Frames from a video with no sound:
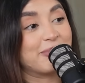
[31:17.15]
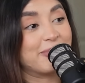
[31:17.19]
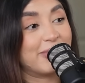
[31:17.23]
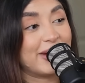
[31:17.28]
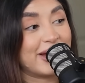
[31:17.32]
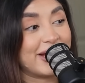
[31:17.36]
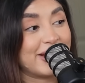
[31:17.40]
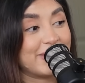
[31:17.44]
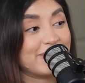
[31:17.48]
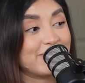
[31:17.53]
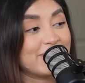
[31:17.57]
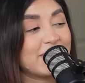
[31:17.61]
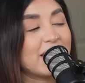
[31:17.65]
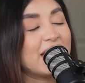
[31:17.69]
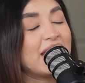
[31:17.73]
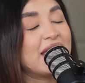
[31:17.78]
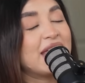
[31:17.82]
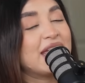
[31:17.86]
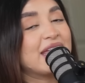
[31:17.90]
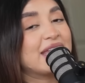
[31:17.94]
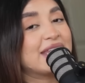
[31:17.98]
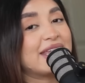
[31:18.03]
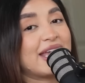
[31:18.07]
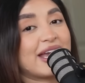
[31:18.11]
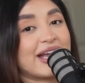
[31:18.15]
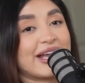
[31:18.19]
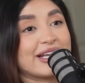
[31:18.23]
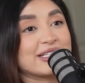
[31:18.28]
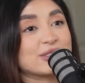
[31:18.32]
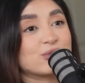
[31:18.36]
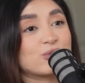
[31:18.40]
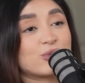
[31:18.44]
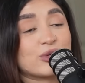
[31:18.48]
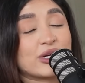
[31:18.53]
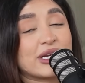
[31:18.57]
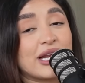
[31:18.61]
But yeah,
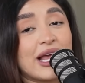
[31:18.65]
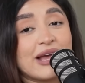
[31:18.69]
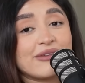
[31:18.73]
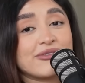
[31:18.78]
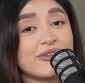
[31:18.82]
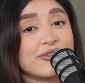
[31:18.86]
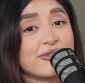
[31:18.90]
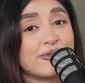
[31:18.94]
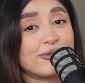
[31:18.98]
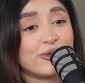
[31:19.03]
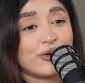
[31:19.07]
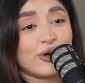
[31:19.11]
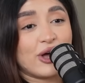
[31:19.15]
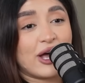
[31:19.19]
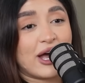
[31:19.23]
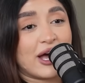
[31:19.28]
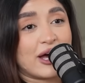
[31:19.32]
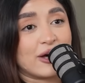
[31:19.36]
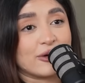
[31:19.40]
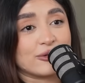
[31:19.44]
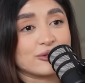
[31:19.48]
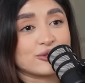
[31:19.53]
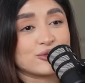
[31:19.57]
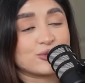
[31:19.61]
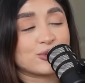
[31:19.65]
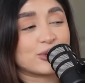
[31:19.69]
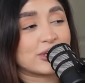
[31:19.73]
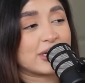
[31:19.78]
guys, we're gonna have a full house.